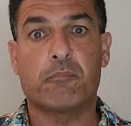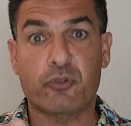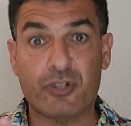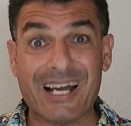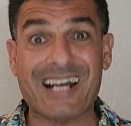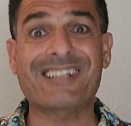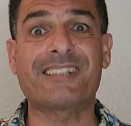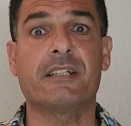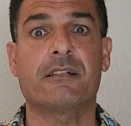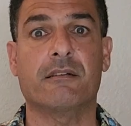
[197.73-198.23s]

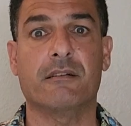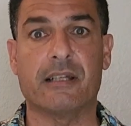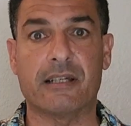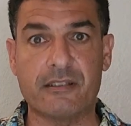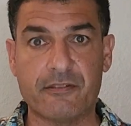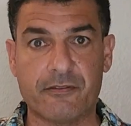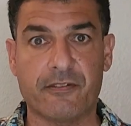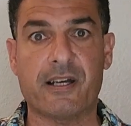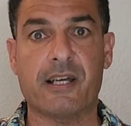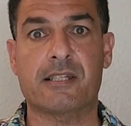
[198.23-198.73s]
practical
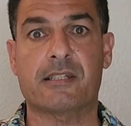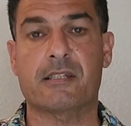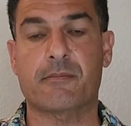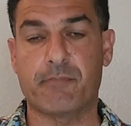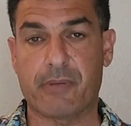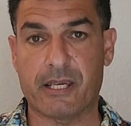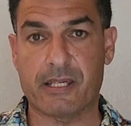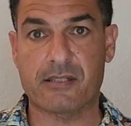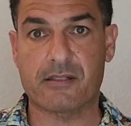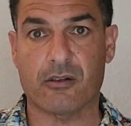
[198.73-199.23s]

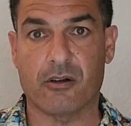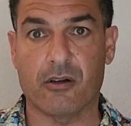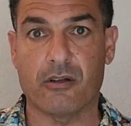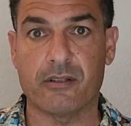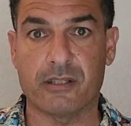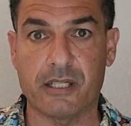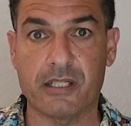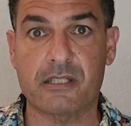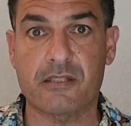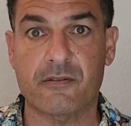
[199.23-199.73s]
advice based
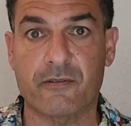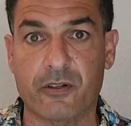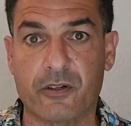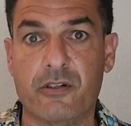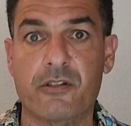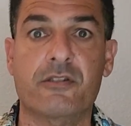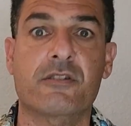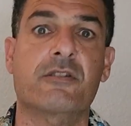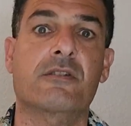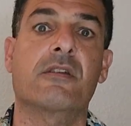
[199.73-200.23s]
on this
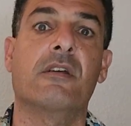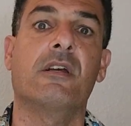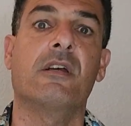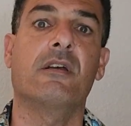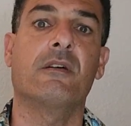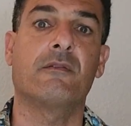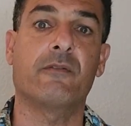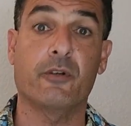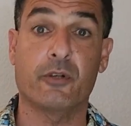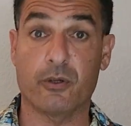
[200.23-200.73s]
verse
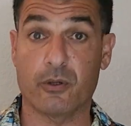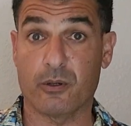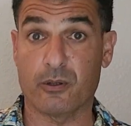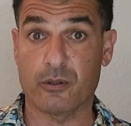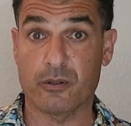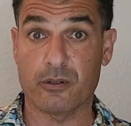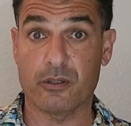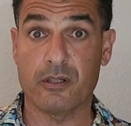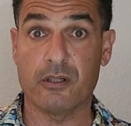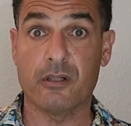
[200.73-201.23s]
for
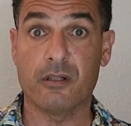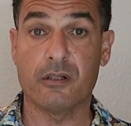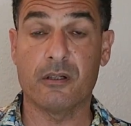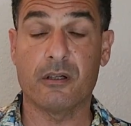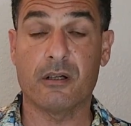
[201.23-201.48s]
your